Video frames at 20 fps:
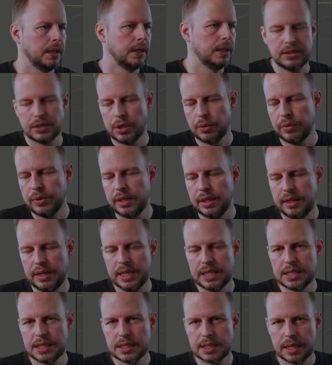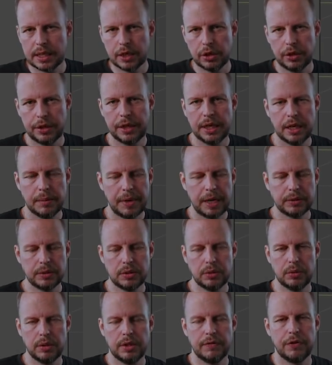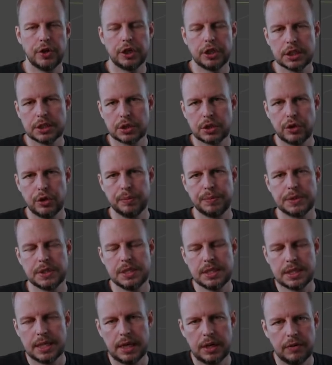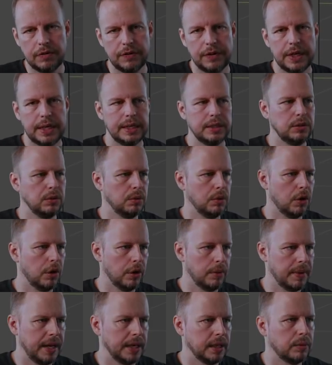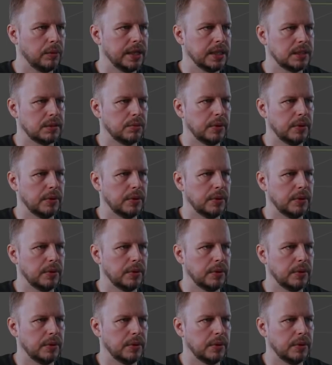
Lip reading: So this is the good thing about doing the vertex groups instead of doing automatic weights.